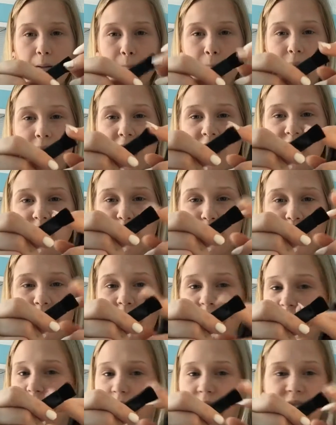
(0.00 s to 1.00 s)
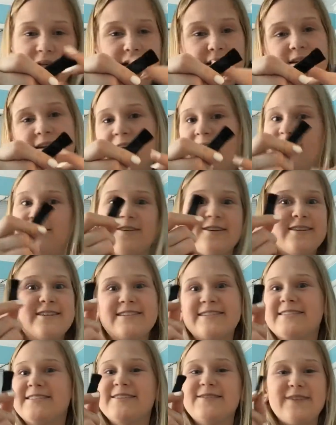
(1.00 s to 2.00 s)
blush brush, which I never
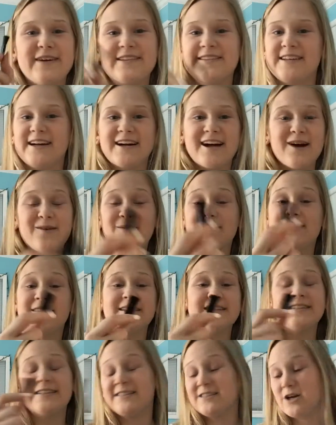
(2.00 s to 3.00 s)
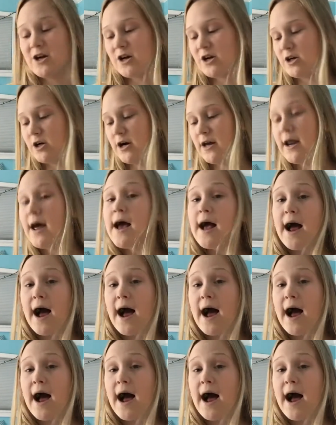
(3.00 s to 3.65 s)
use. The ones that come with it, these aren't good.